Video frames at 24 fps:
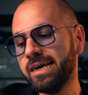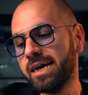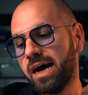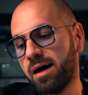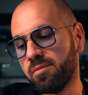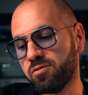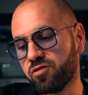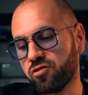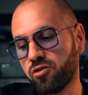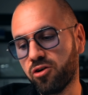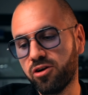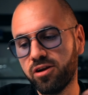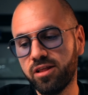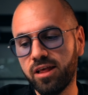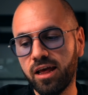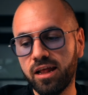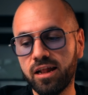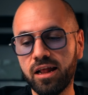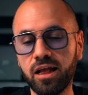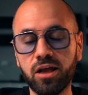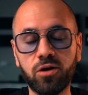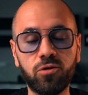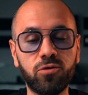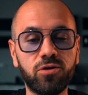I'm sorry that
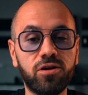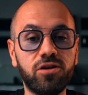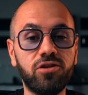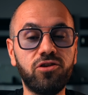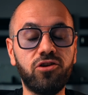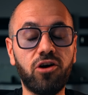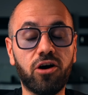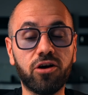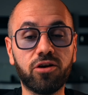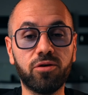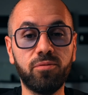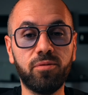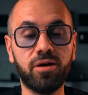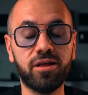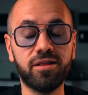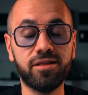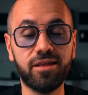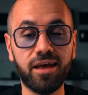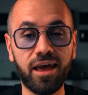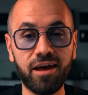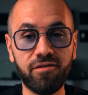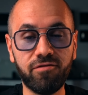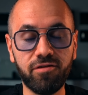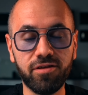I couldn't document
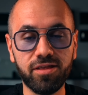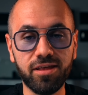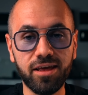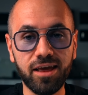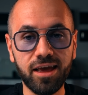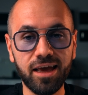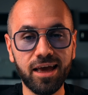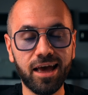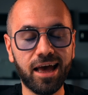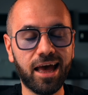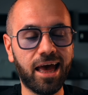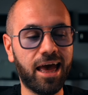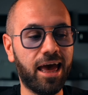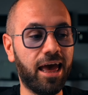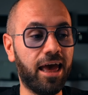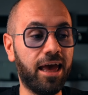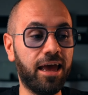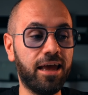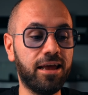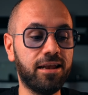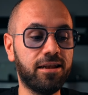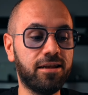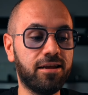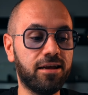everything
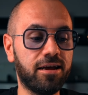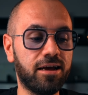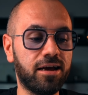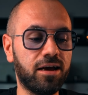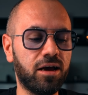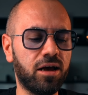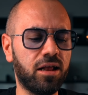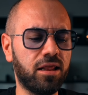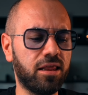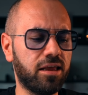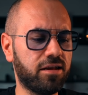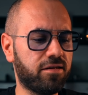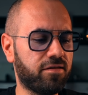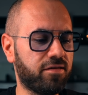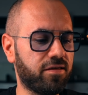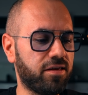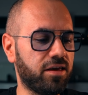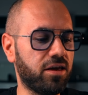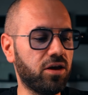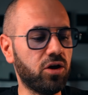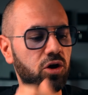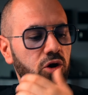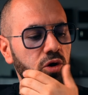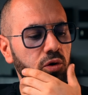and uh, let's
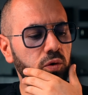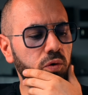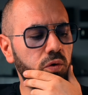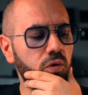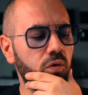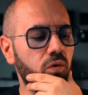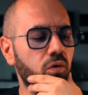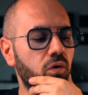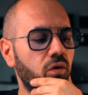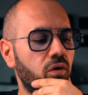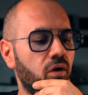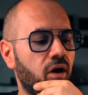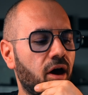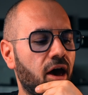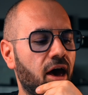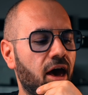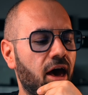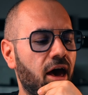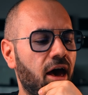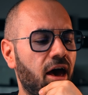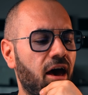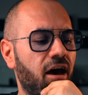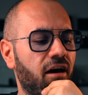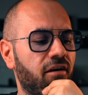see who
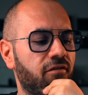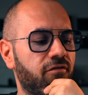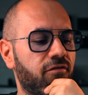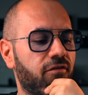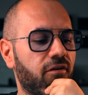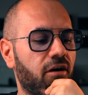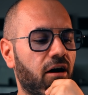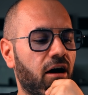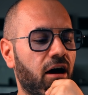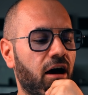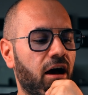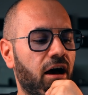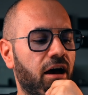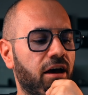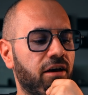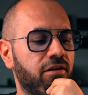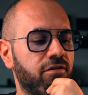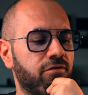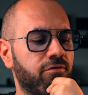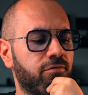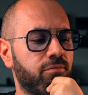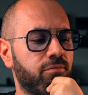have I